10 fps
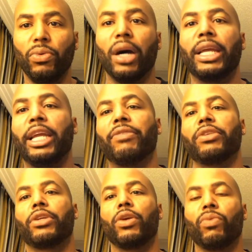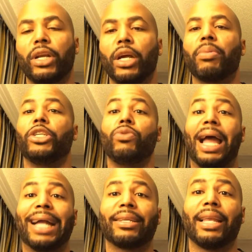her interest could have went up because you
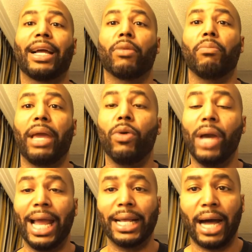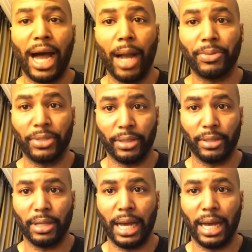acted like a man who had options.